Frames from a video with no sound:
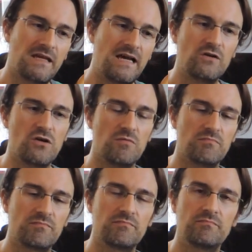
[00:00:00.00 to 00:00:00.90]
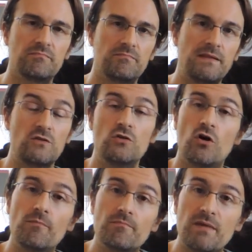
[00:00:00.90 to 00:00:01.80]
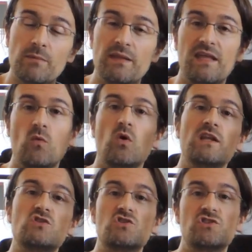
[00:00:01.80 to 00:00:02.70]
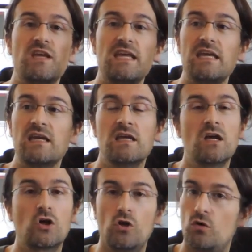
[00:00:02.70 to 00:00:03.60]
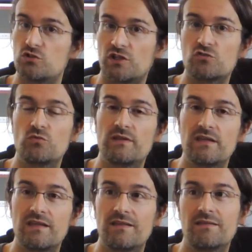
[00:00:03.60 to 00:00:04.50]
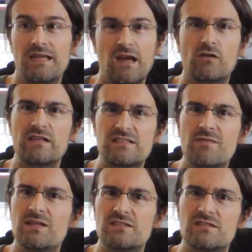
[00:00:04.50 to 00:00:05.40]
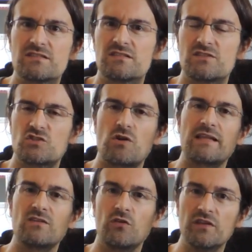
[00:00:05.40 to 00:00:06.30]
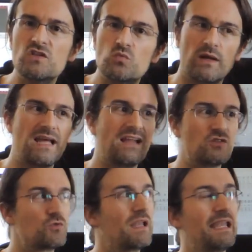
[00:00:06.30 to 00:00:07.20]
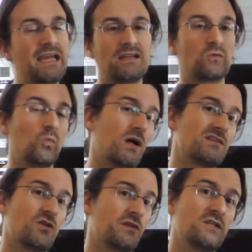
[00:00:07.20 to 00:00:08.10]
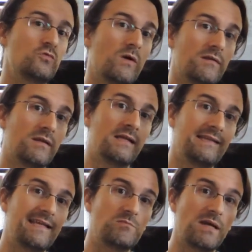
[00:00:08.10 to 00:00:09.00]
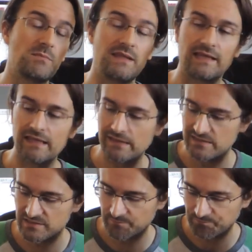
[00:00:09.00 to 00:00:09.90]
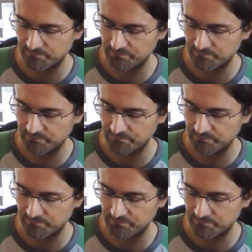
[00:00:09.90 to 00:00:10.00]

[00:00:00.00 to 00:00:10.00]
I don't know. But maybe they wanted to stay closer to the early 70s Strat on this one and to the later ones on this one. That might be the case.